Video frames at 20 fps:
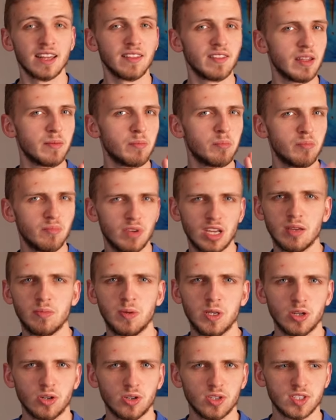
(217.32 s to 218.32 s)
And then
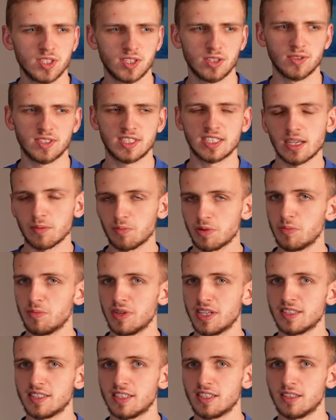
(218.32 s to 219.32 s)
maybe also
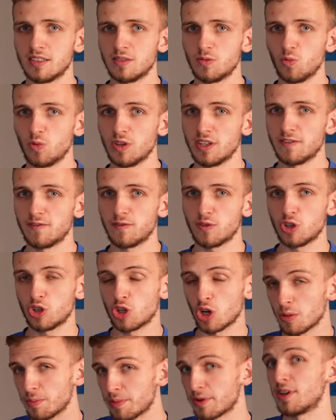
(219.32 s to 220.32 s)
supplement it with
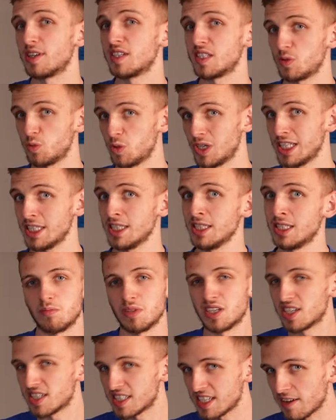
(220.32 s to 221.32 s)
copper as well,
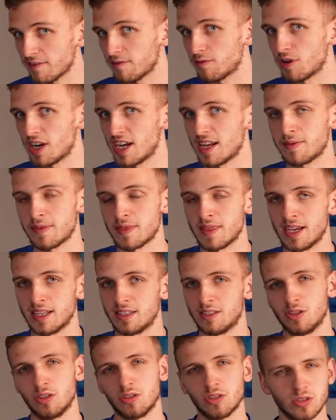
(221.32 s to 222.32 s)
because I've read
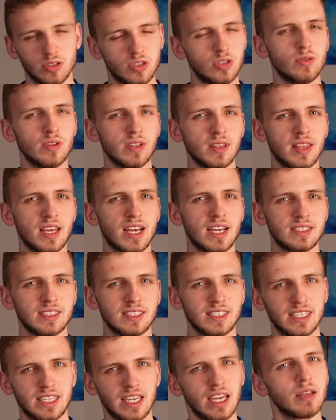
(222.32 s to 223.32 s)
that not doing that
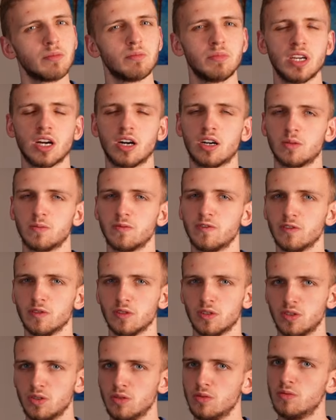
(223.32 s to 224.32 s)
can be harmful
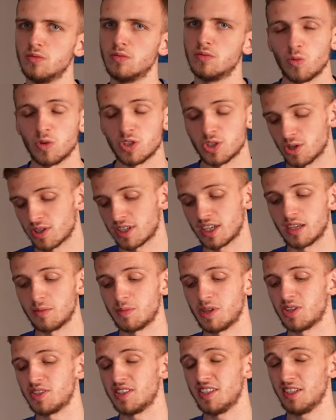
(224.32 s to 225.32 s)
too. We're talking
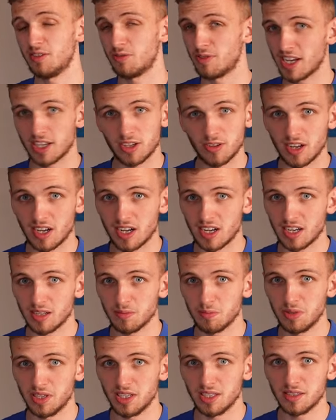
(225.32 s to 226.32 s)
about irregular
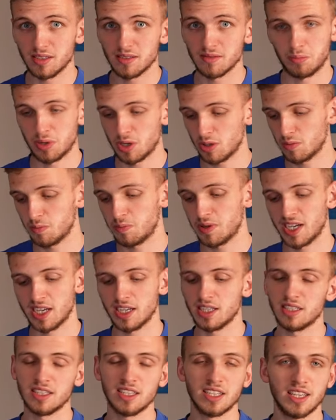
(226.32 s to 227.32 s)
heartbeat, bone
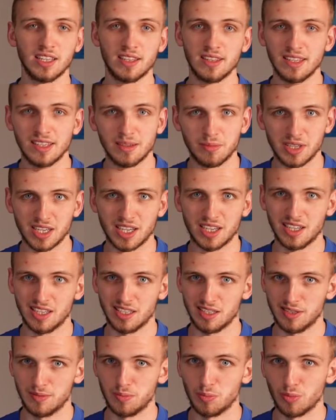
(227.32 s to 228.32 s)
pain, anemia and